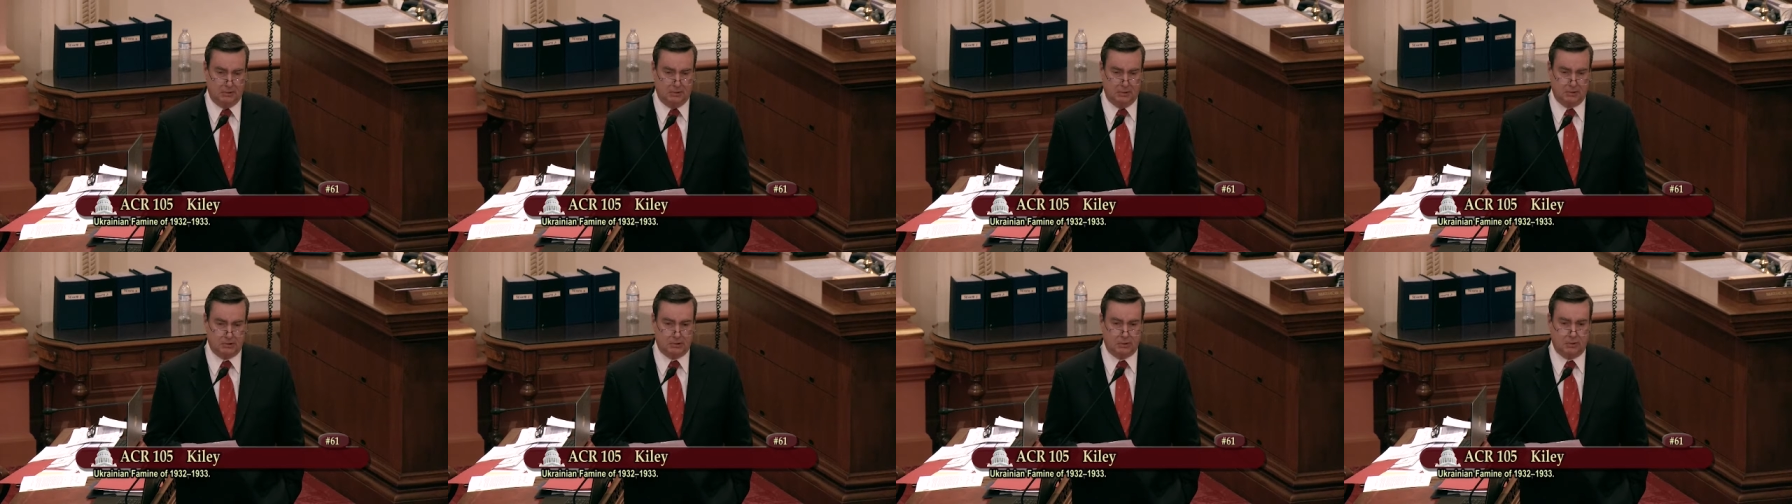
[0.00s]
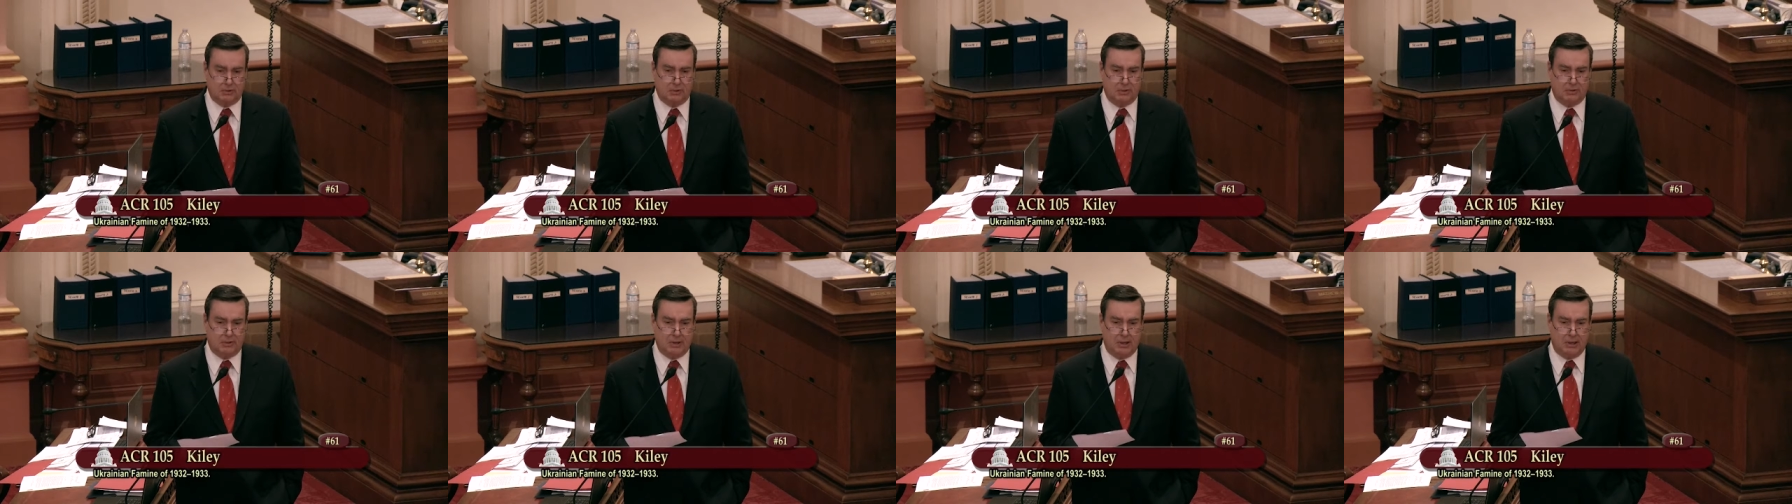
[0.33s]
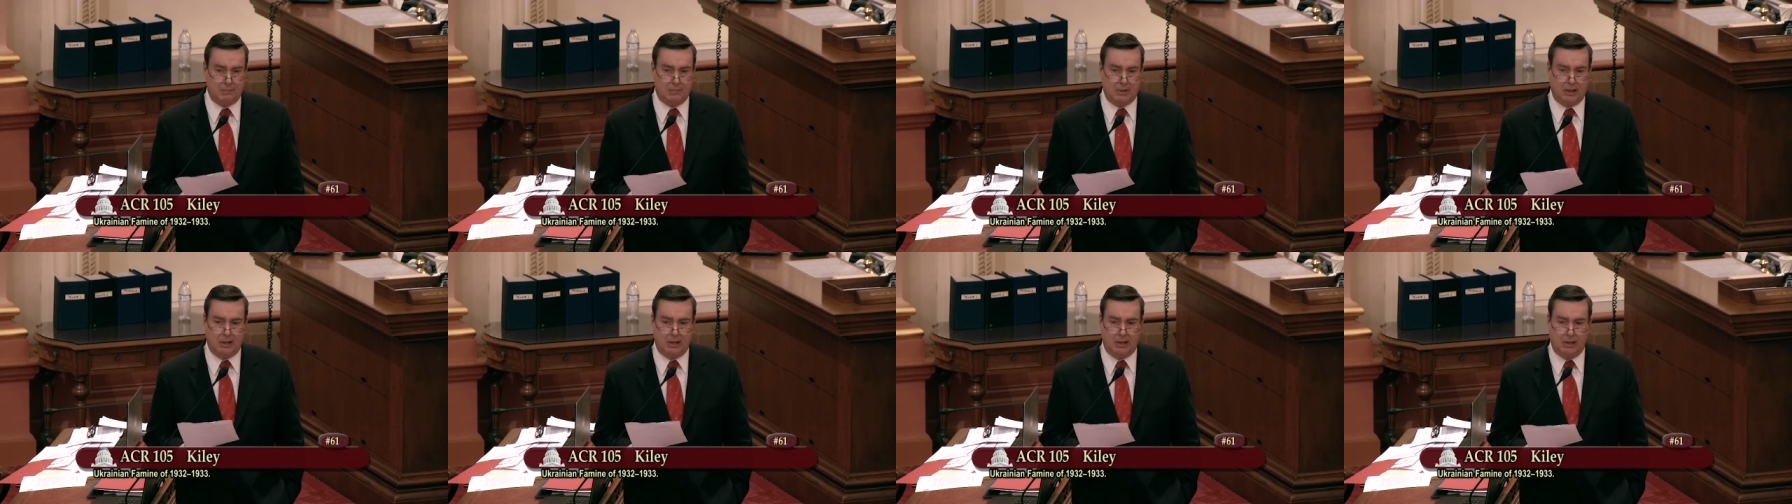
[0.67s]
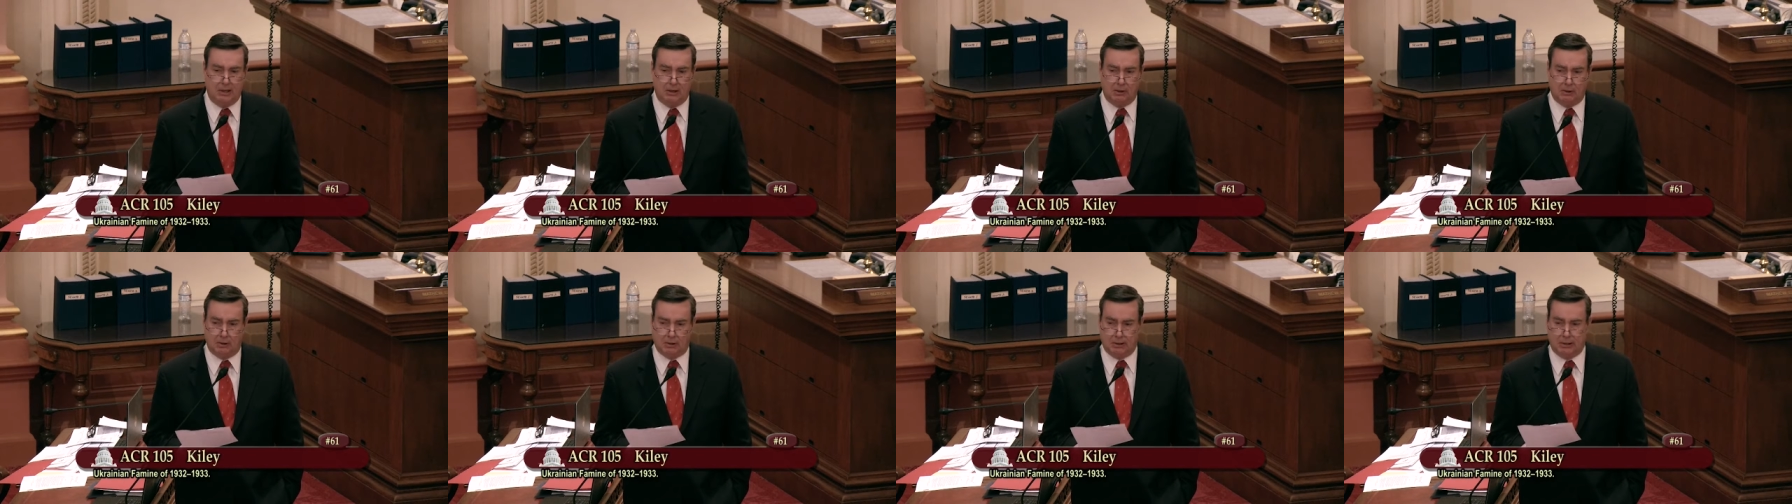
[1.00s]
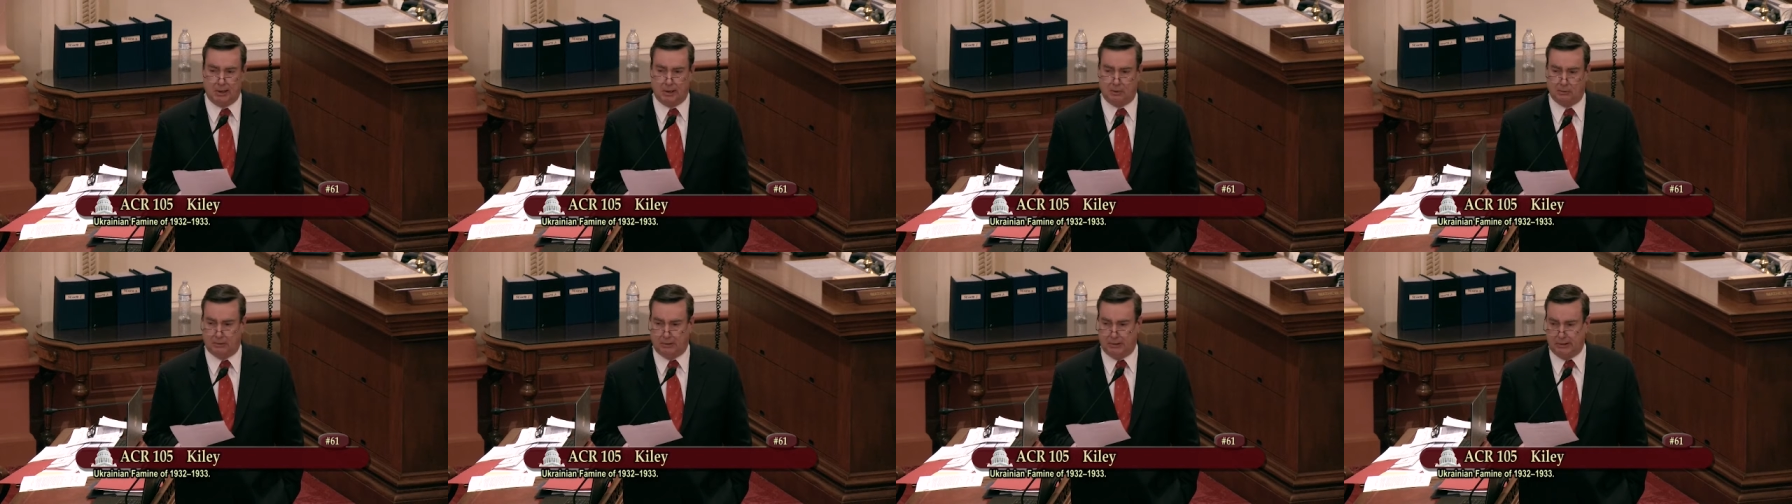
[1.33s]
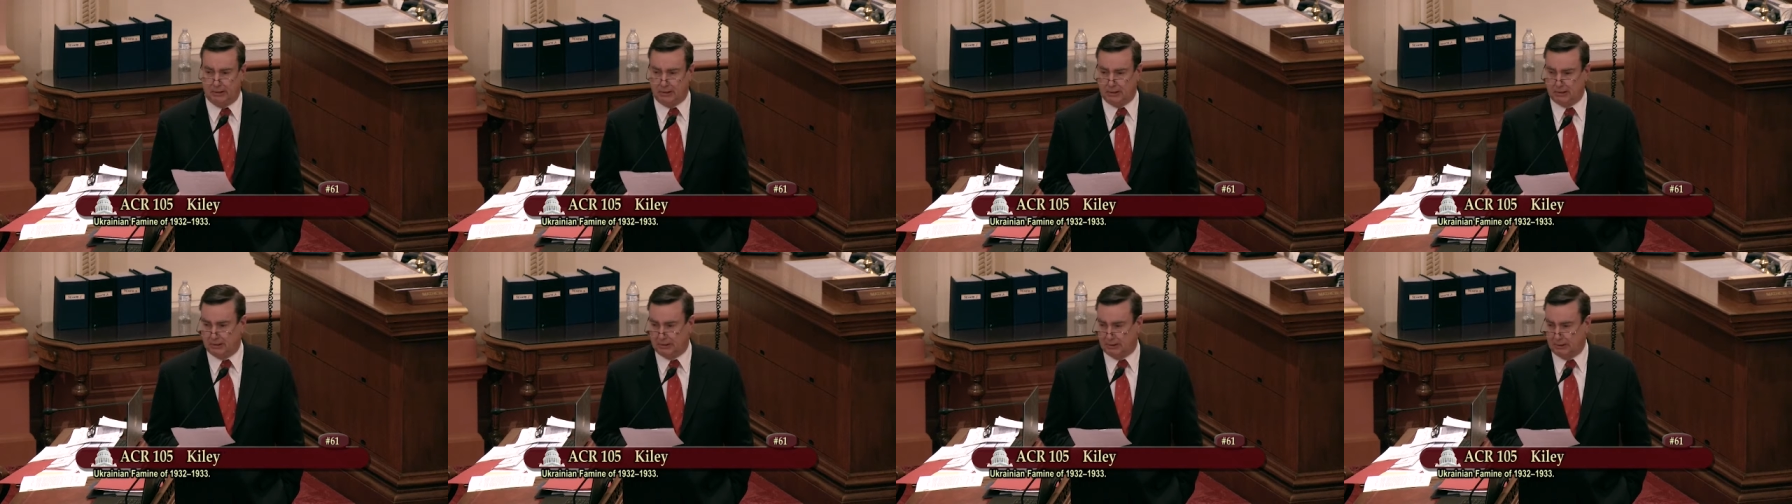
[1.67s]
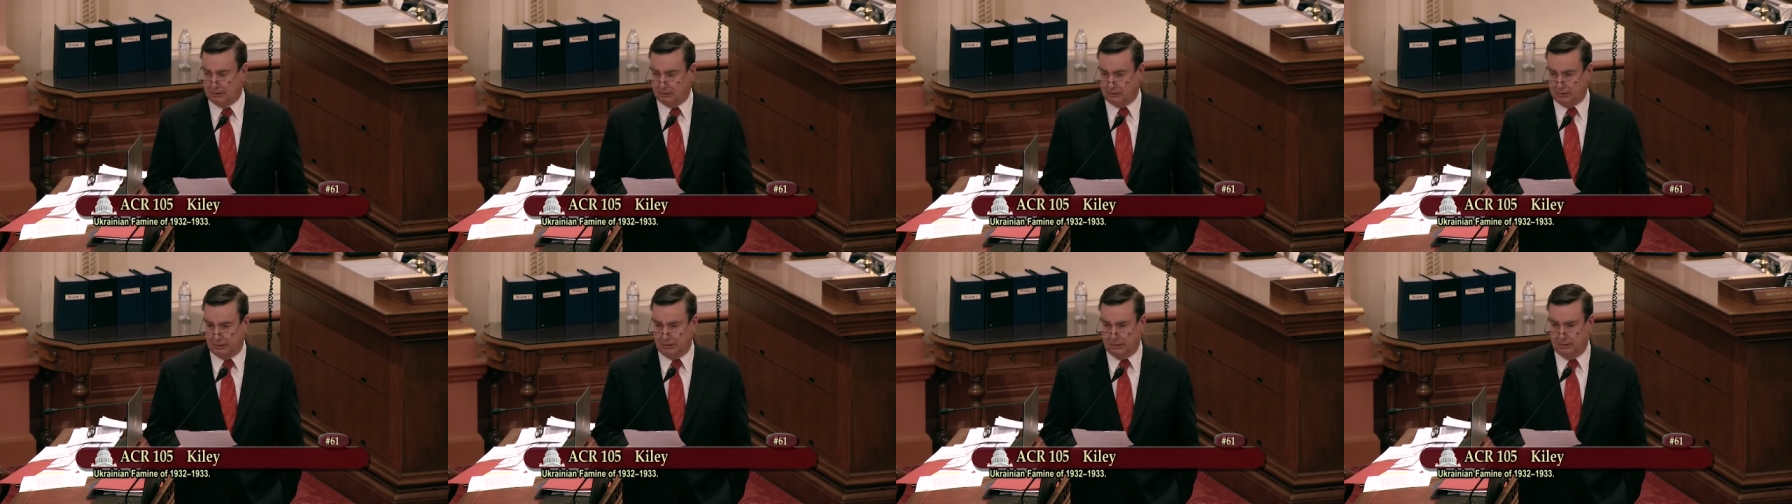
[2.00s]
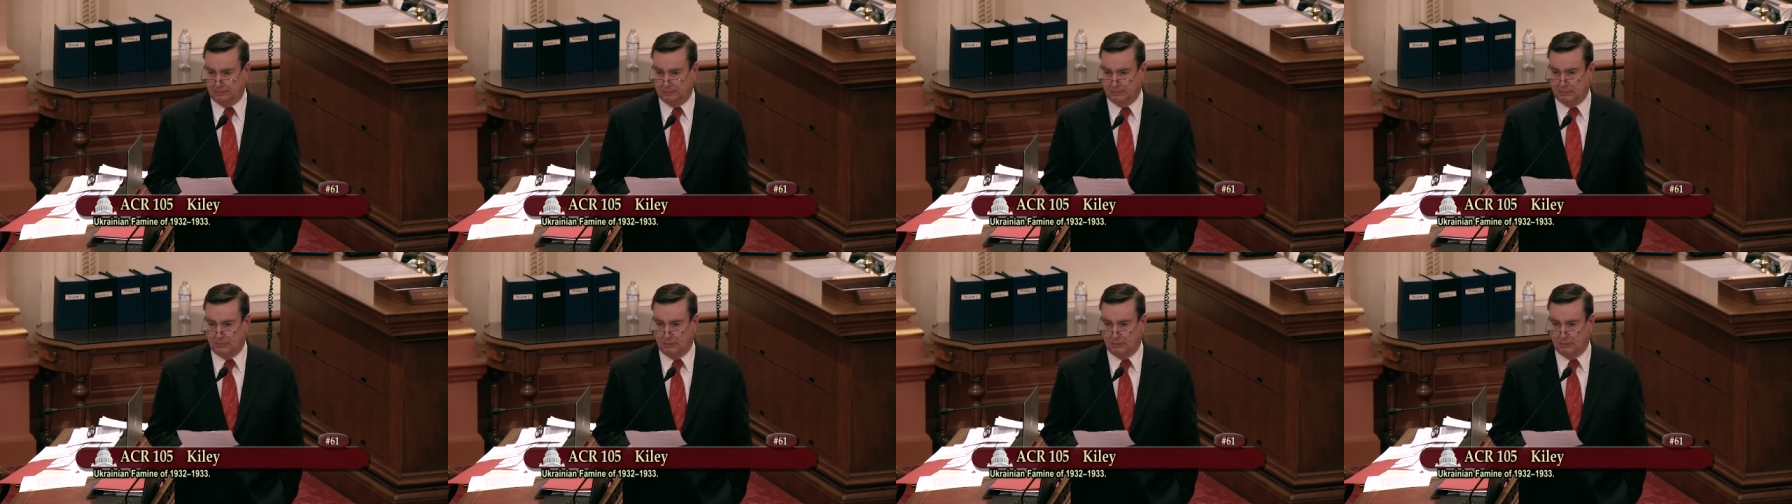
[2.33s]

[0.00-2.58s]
so that they may hear loudly and clearly